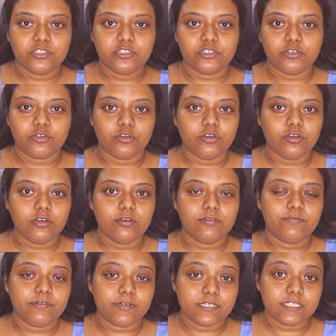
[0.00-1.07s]
So
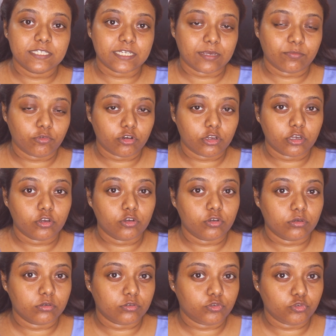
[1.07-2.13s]
first I'm gonna
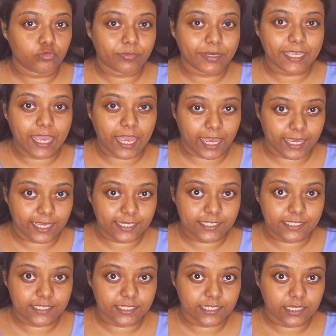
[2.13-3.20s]
do my eyes,